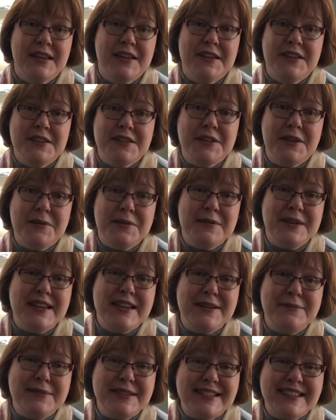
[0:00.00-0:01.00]
So
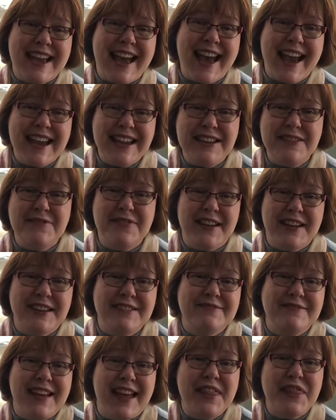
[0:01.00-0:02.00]
it was kind of
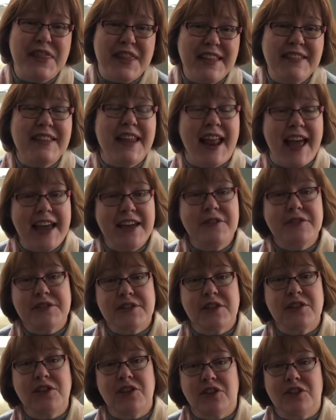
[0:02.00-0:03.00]
a thing that I used
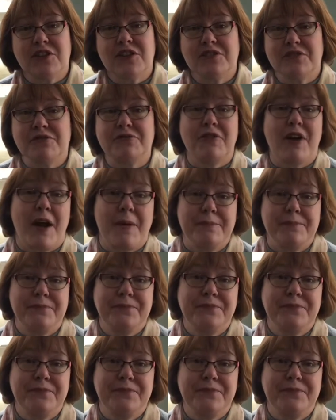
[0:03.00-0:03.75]
to learn from.